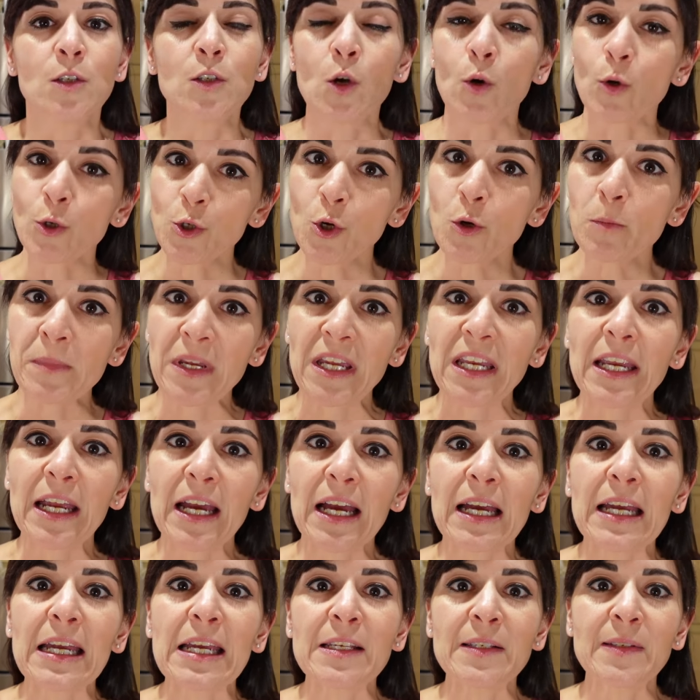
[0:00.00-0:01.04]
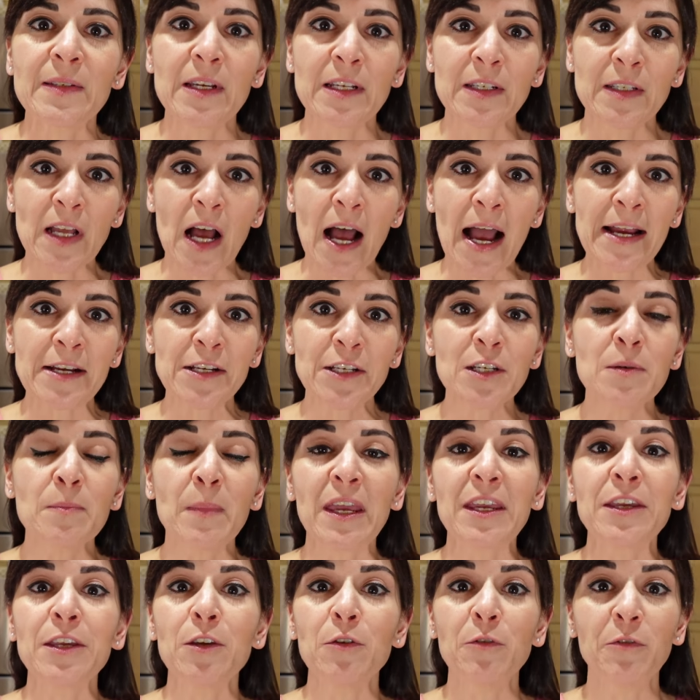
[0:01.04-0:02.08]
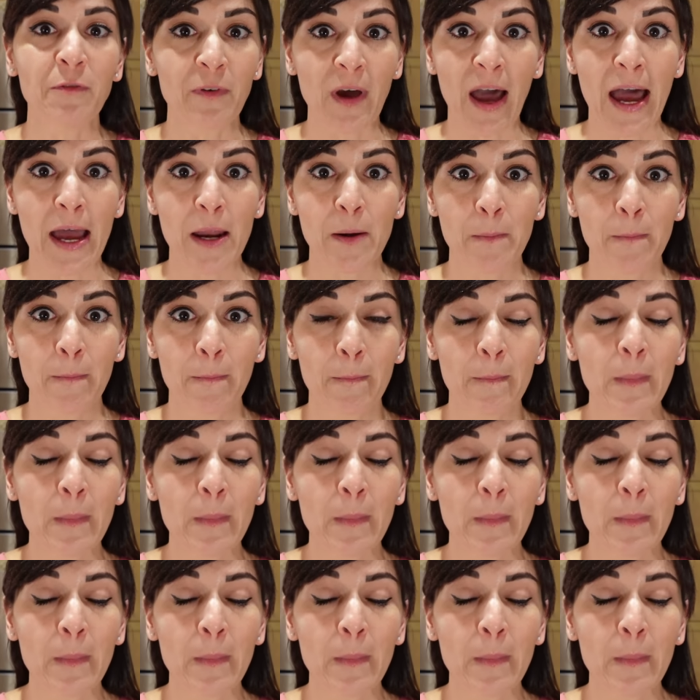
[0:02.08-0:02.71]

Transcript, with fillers: Social media is designed to make you fat.